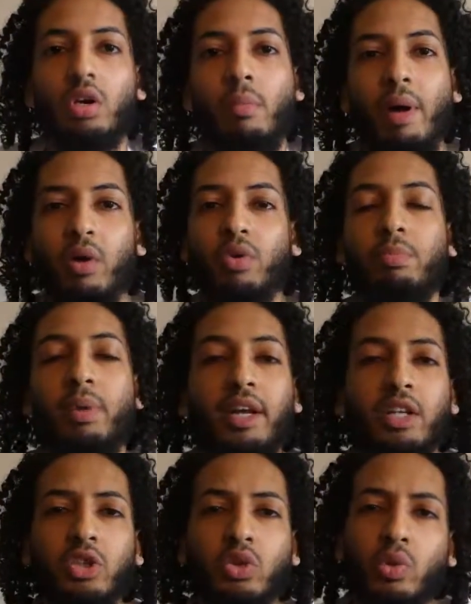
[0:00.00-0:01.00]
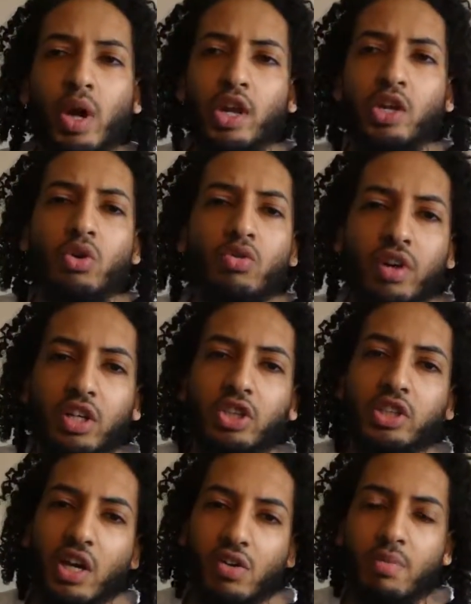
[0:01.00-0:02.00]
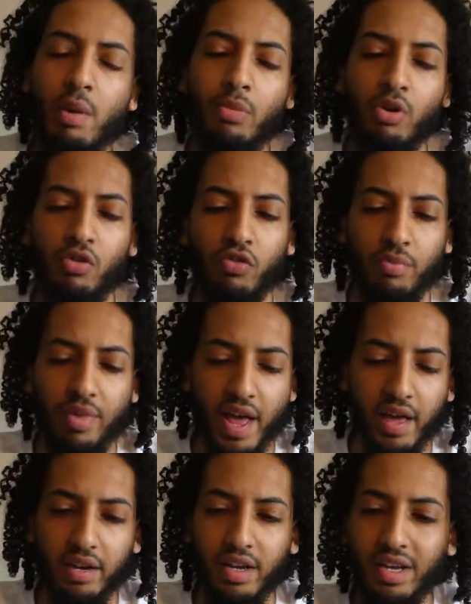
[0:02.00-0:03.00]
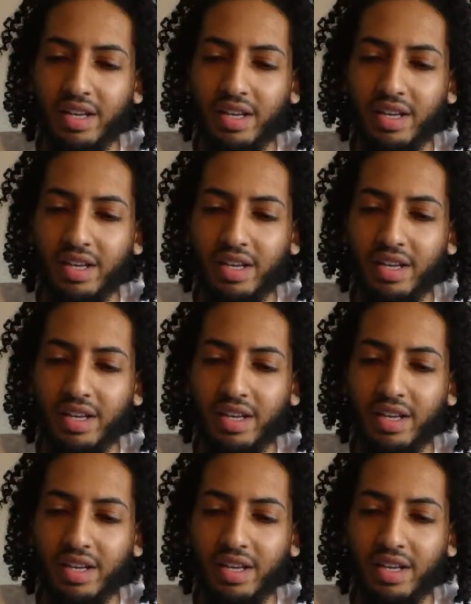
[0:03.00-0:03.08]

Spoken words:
back when Bendis was writing New Avengers. I remember her from that.